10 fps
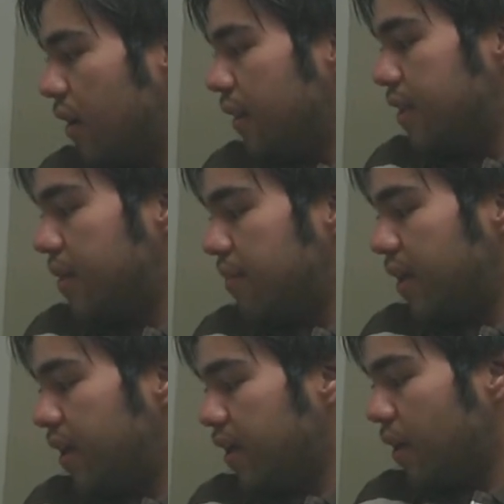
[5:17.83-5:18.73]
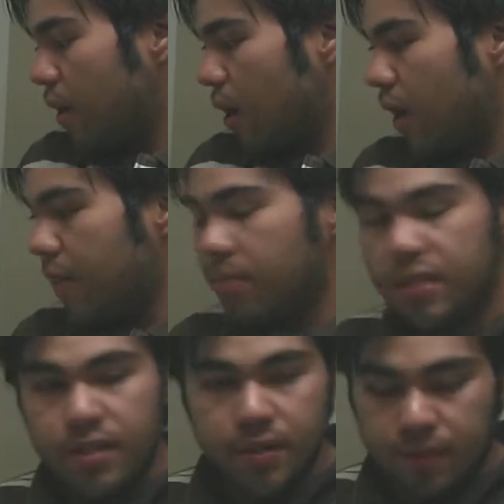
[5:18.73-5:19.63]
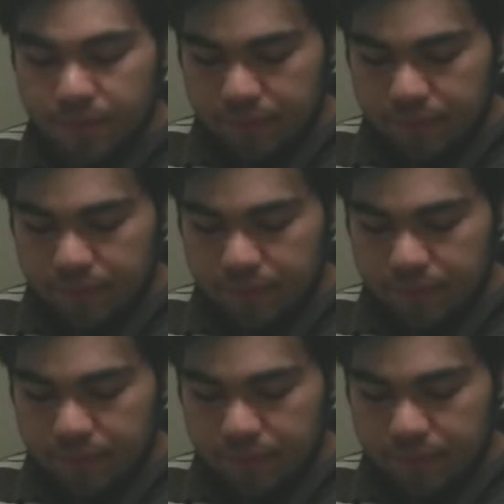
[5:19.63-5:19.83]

the timpani, and the bassoon.